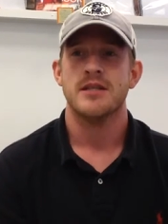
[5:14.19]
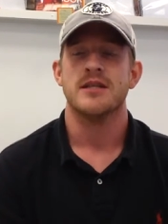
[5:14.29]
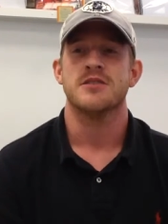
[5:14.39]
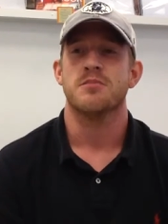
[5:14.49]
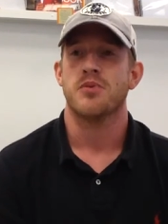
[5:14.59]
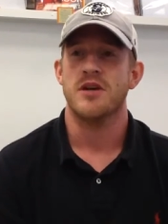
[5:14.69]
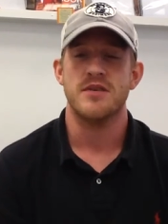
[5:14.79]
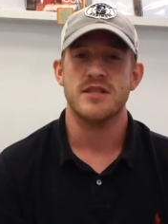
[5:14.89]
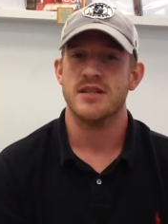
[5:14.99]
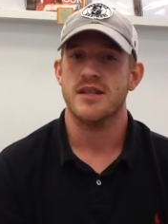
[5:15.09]
Because
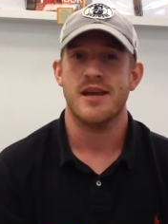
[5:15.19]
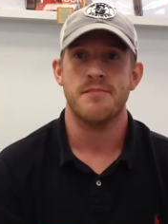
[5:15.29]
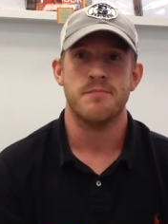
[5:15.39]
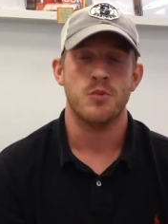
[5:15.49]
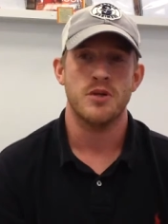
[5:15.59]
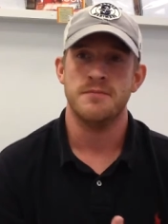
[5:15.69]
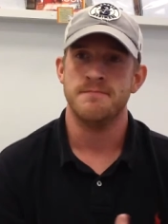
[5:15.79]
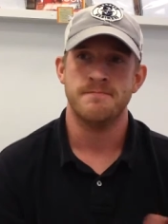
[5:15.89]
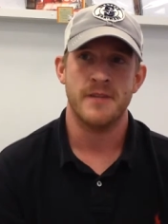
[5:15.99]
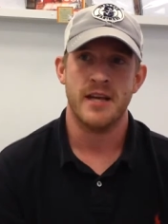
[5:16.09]
previously they would,
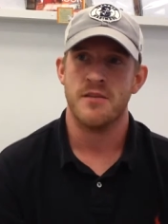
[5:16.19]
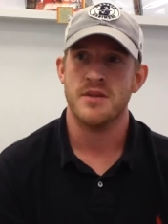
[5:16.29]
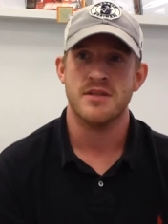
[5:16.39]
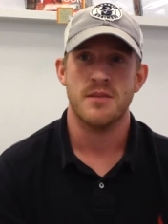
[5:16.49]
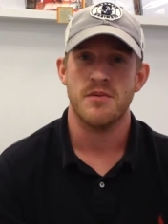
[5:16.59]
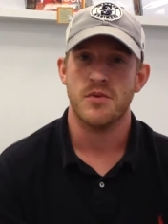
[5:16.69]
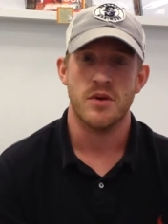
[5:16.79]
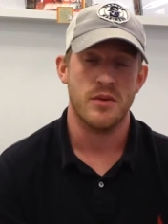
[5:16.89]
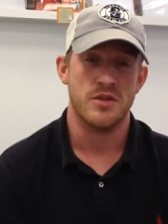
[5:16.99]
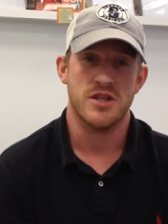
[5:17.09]
like I've said
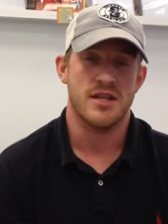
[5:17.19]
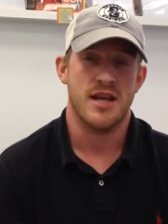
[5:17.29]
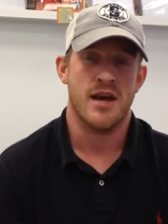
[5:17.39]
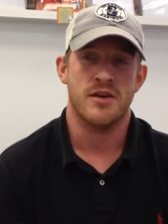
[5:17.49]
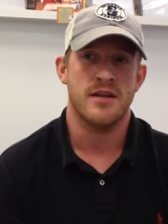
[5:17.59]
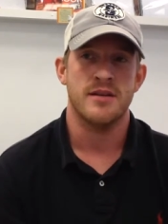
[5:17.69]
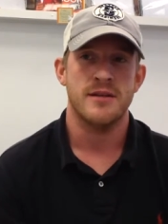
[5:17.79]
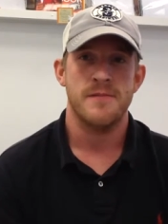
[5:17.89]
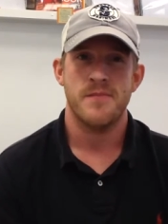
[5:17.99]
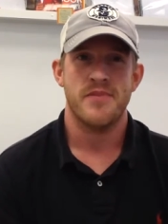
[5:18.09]
before, they would shut down, and
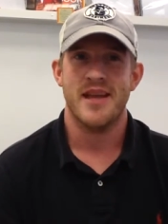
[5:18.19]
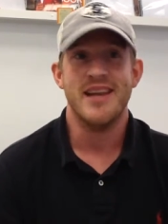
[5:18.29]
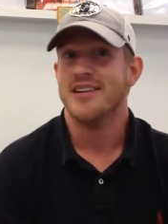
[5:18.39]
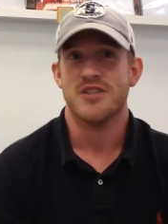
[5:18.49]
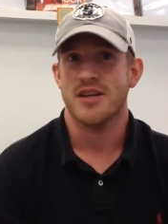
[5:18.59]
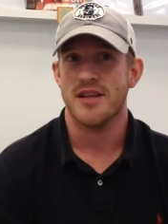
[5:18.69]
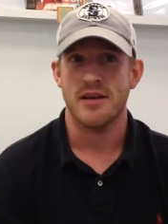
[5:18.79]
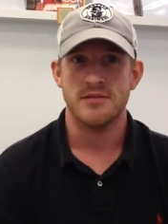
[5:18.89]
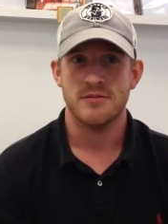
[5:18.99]
they didn't shut down.